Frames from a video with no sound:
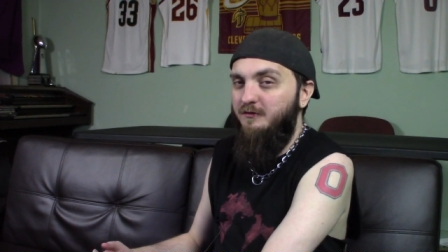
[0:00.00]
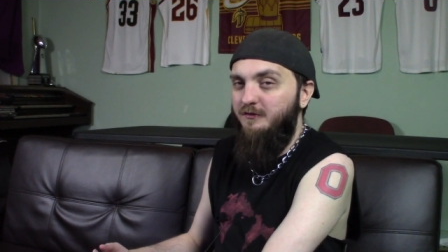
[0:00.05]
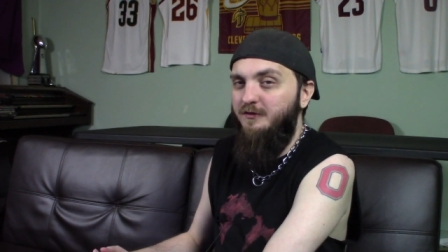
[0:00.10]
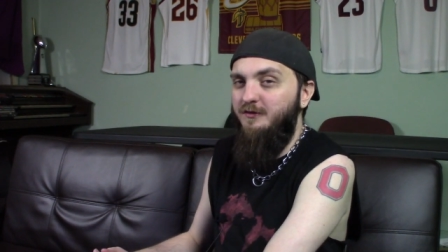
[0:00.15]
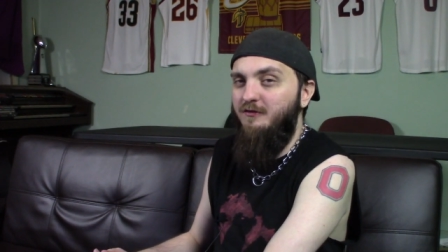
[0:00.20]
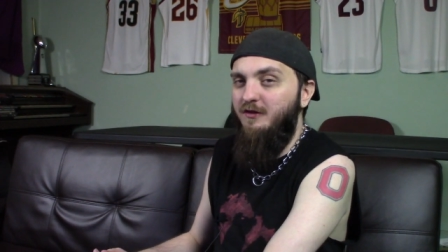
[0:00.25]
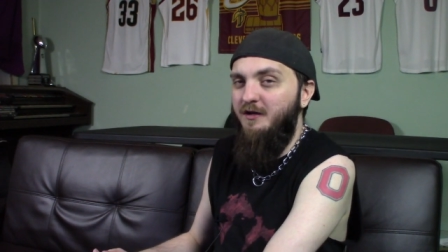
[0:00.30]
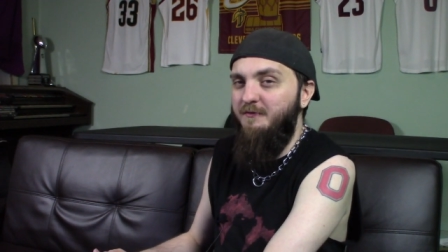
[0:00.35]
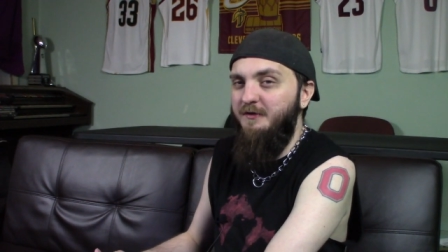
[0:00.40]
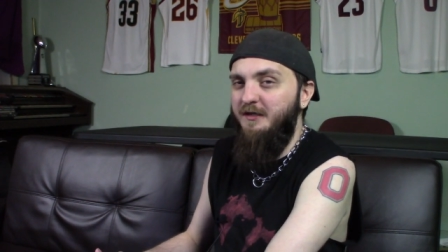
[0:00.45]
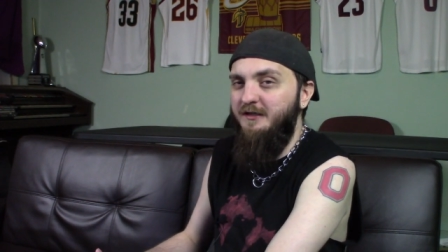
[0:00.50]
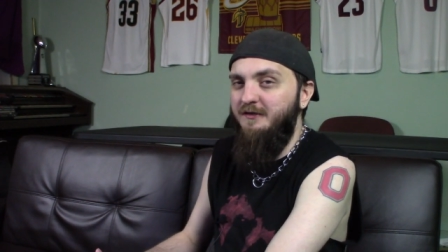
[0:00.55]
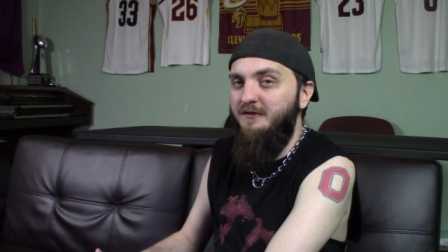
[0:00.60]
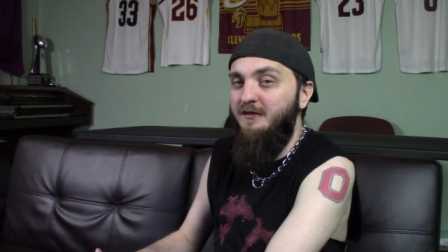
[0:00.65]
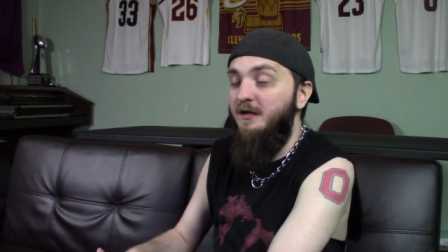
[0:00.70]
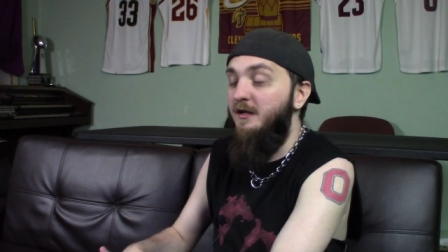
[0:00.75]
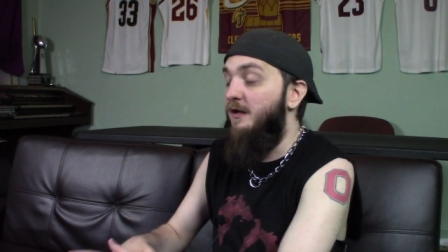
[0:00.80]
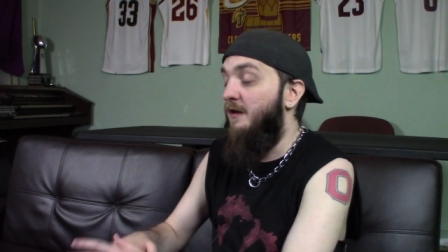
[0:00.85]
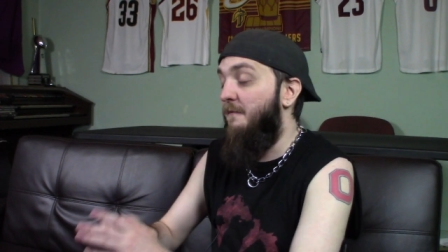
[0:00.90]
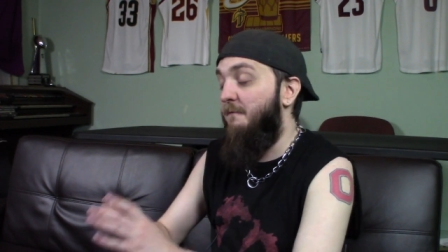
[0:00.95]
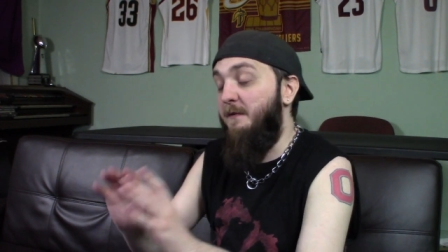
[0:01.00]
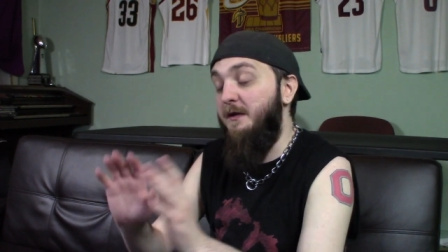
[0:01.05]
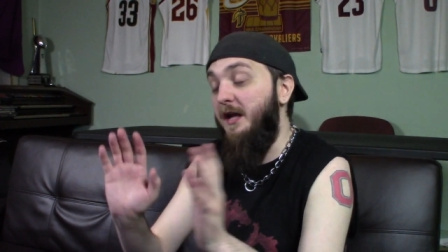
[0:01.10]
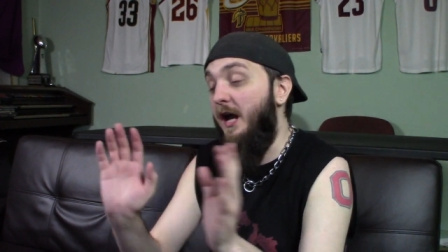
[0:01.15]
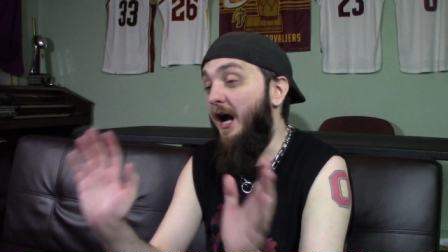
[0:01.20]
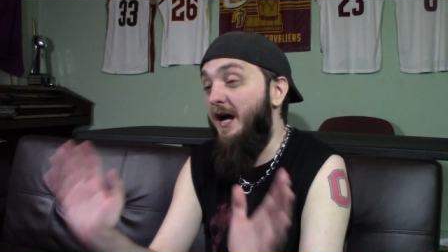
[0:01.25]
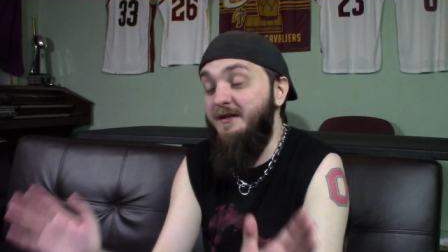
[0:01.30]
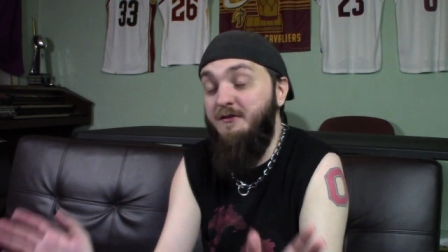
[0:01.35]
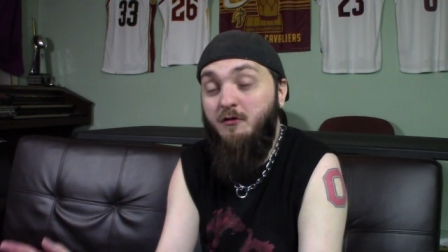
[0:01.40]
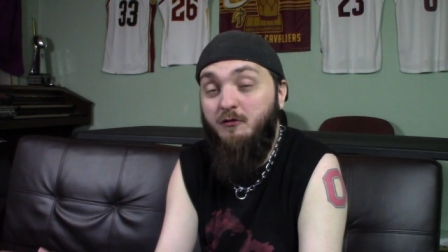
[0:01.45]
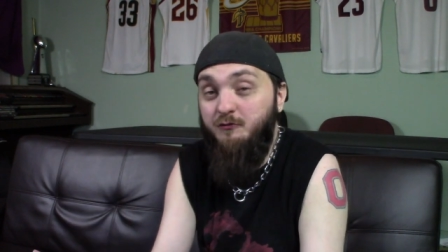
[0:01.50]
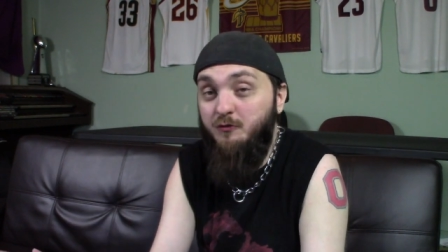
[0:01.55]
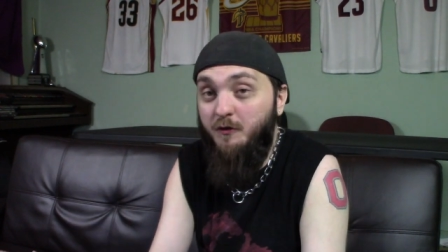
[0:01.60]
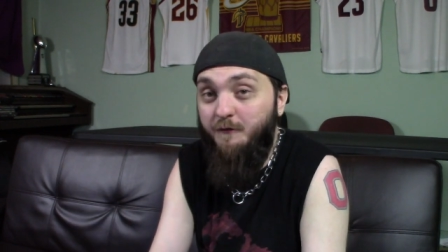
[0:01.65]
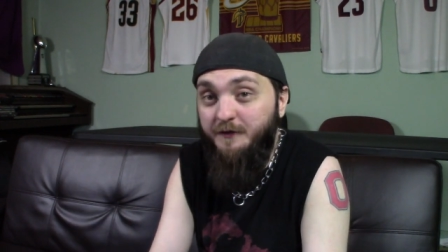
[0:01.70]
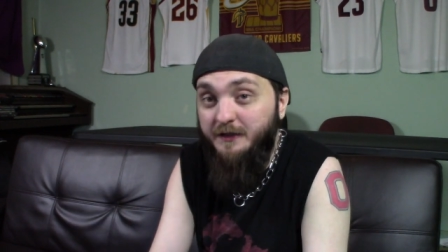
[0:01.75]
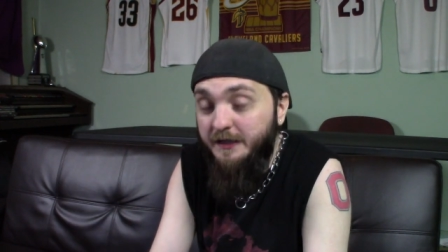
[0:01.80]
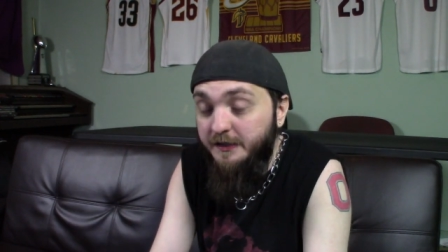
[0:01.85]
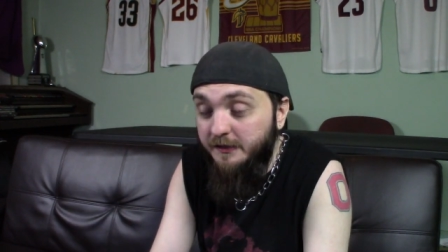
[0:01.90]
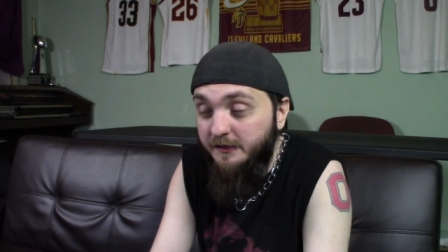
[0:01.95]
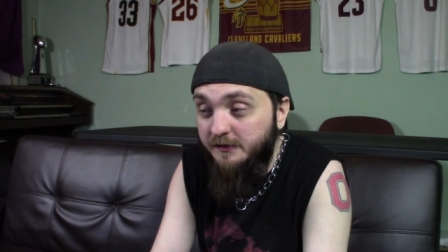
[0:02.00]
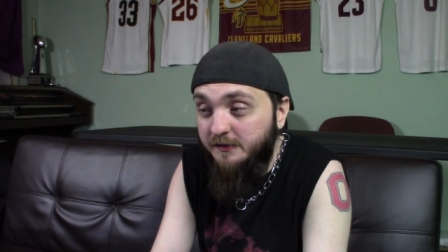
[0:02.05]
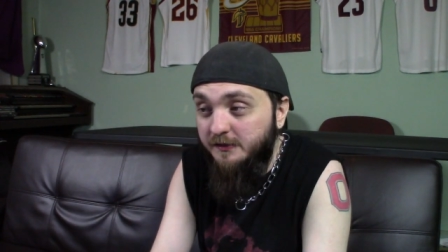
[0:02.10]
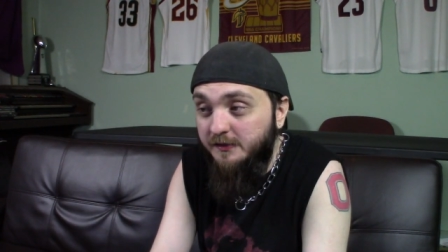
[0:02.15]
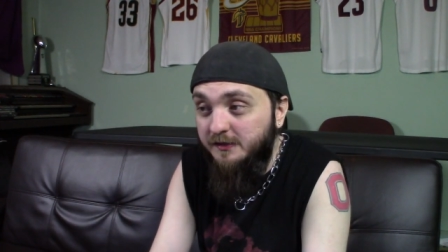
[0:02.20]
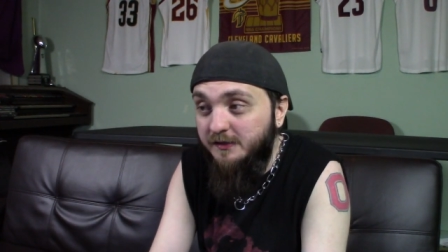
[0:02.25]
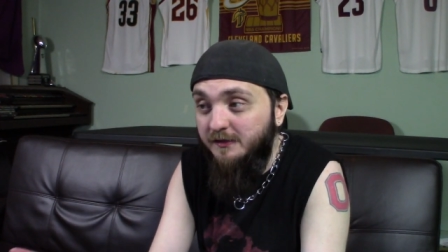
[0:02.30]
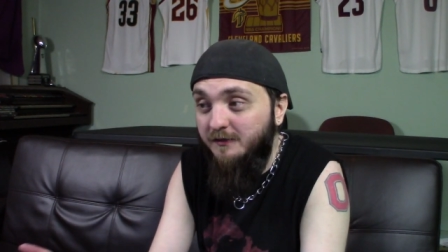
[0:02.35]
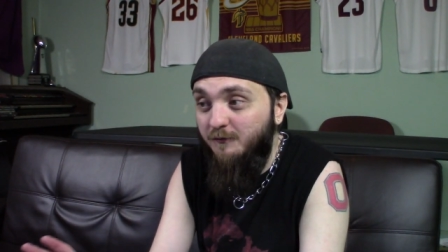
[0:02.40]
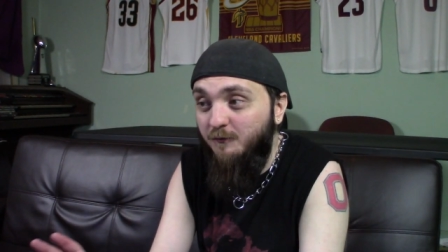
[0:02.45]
You know what I mean? But I don't know if it is.